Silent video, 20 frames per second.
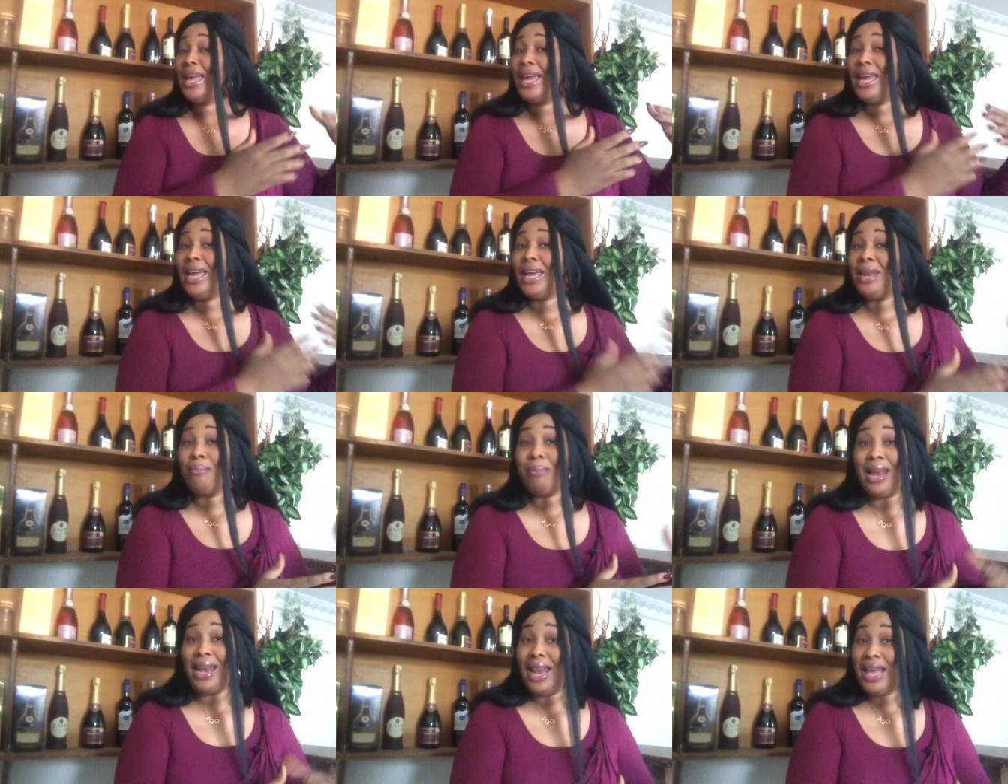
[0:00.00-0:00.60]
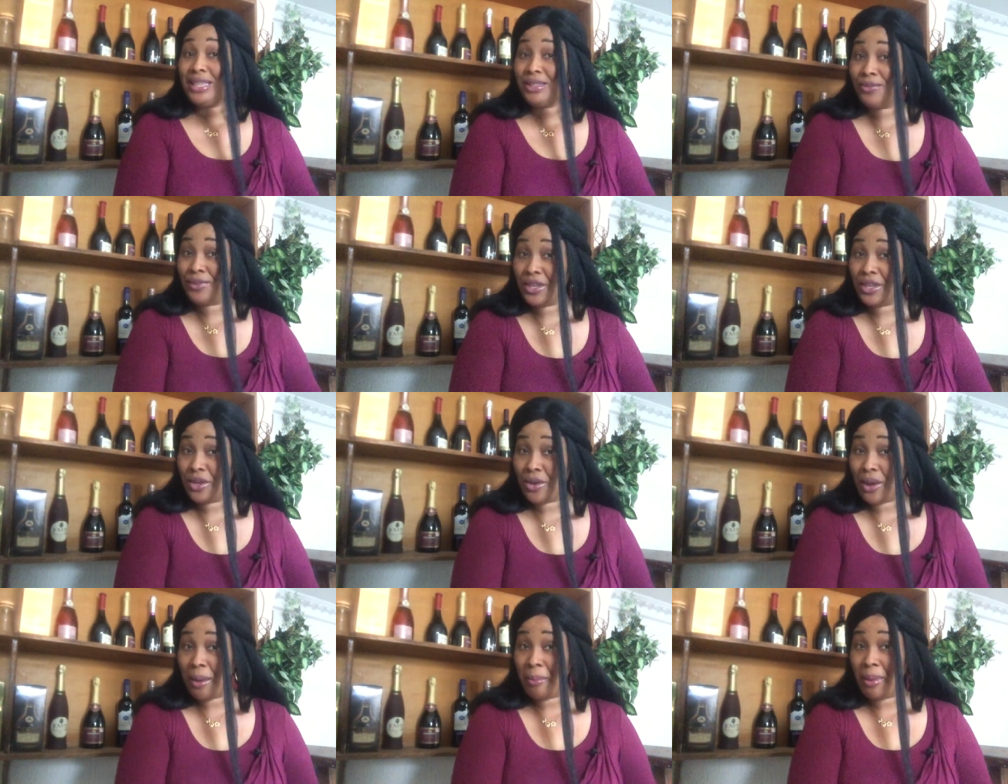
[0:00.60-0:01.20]
in my last
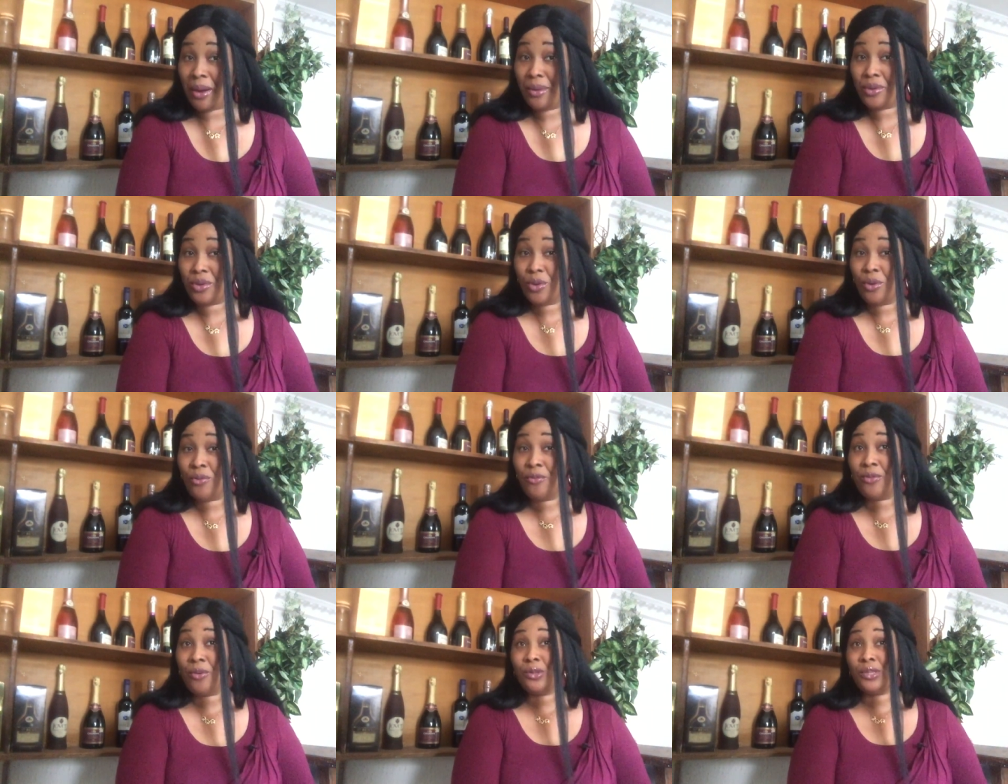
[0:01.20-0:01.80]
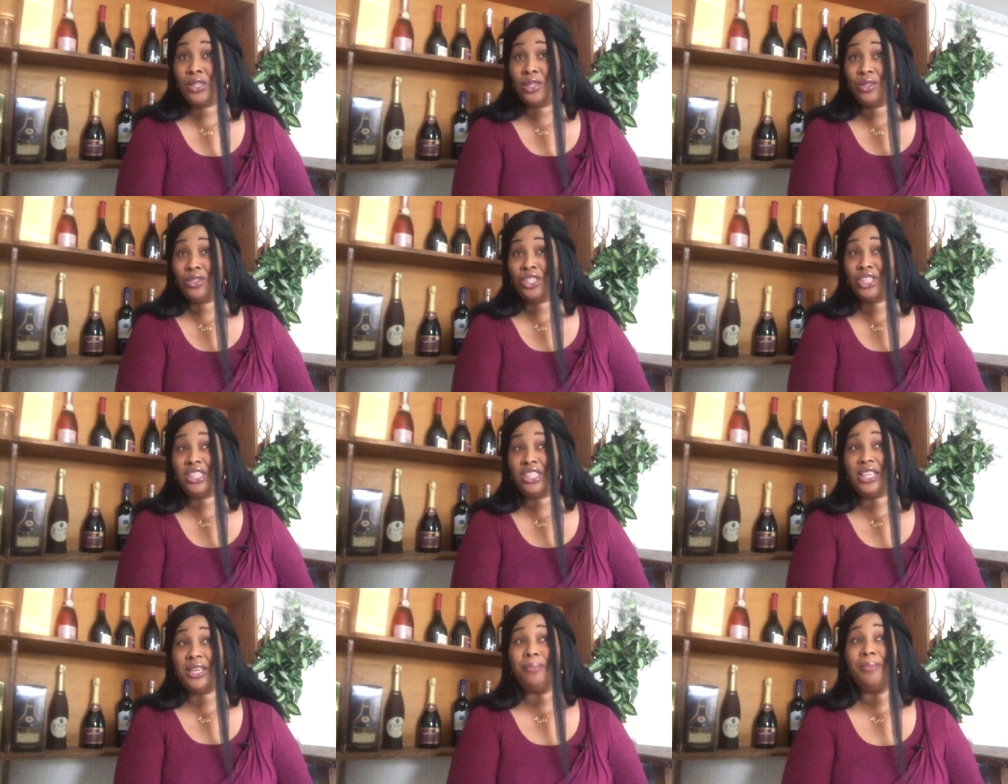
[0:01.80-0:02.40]
video about the ozone
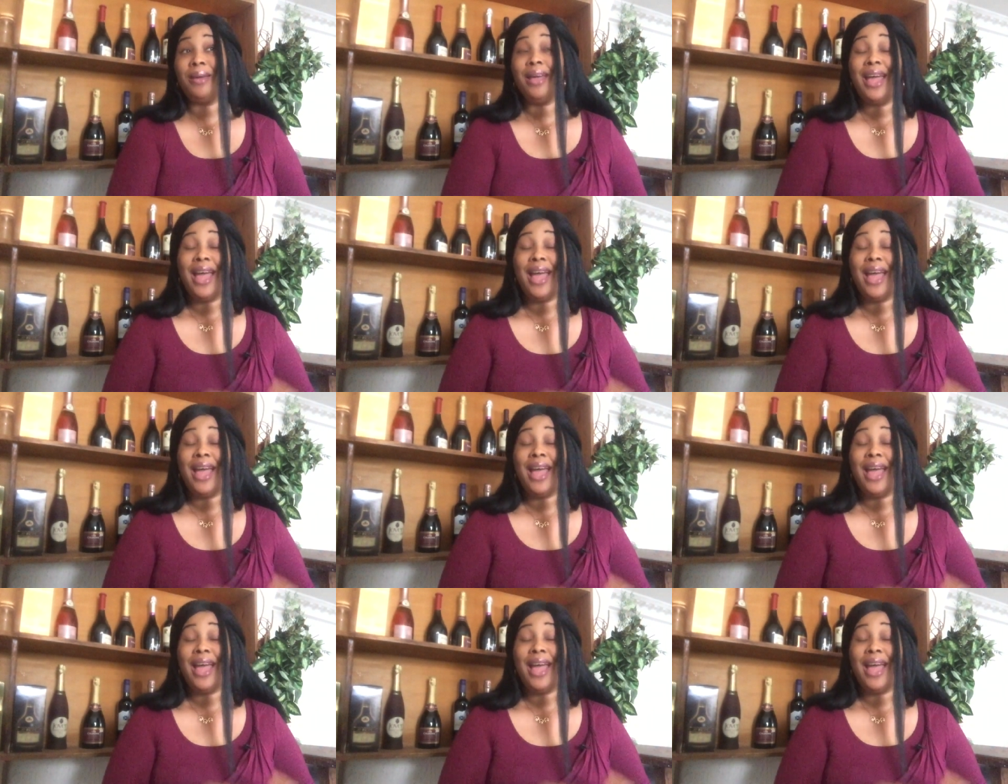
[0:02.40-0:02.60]
ship,